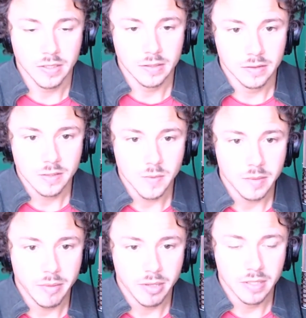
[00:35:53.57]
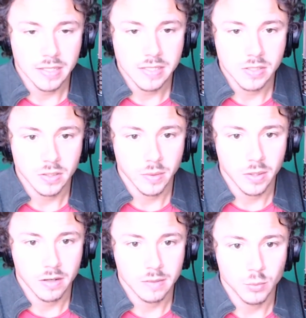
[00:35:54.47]
It's probably maybe an easy song. I don't
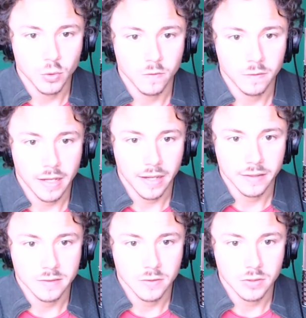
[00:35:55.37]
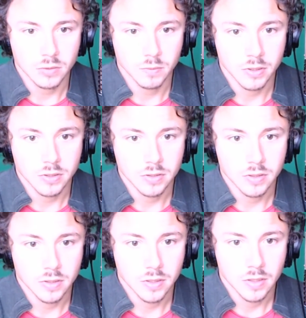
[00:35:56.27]
have to move my hands for so much.
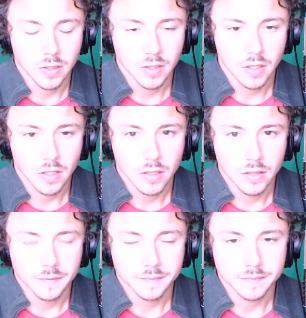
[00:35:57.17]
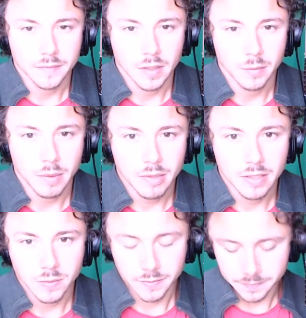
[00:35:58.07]
Oh, maybe this one.